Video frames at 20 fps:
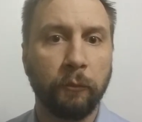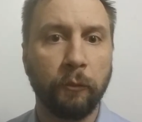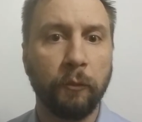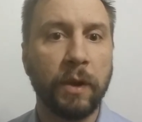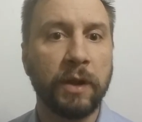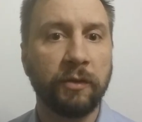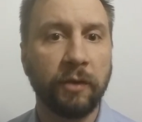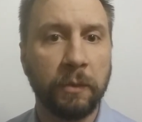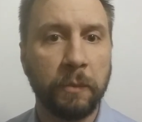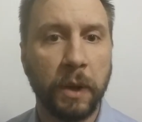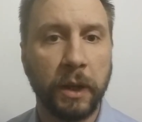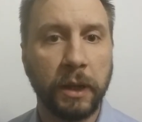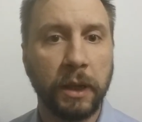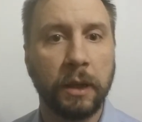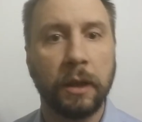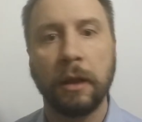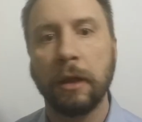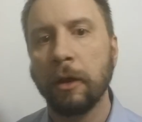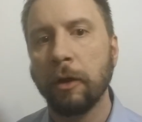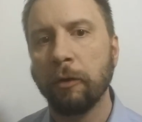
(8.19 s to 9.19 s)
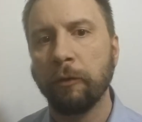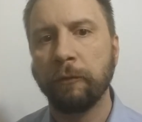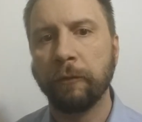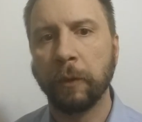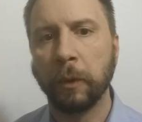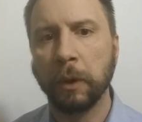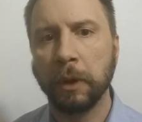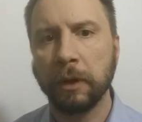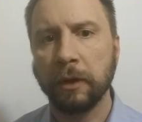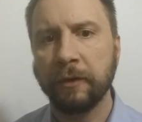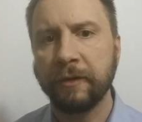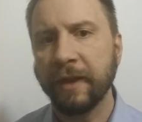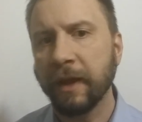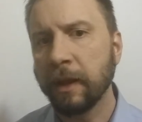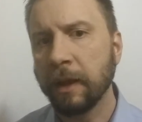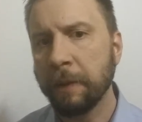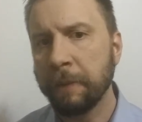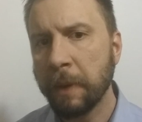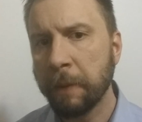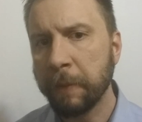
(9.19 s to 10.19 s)
raising money for
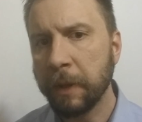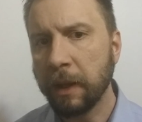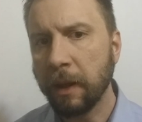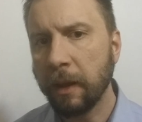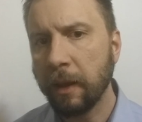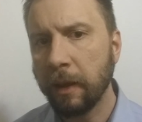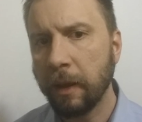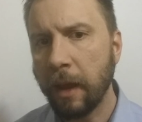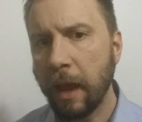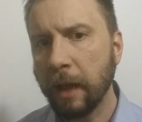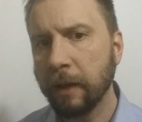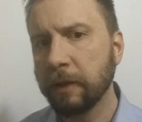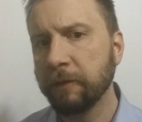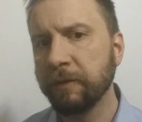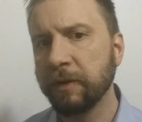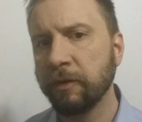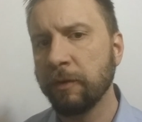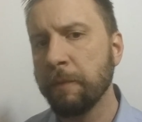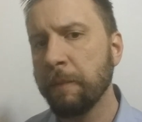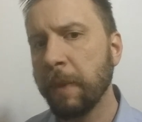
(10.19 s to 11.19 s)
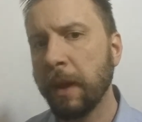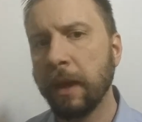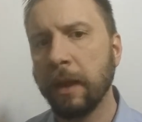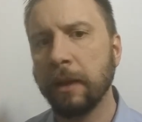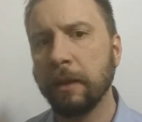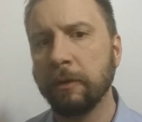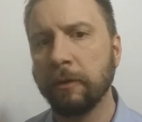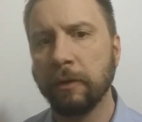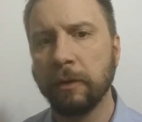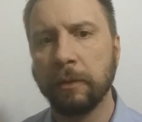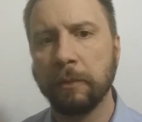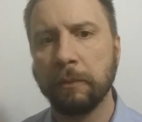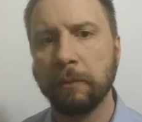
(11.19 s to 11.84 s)
Second Amendment activism and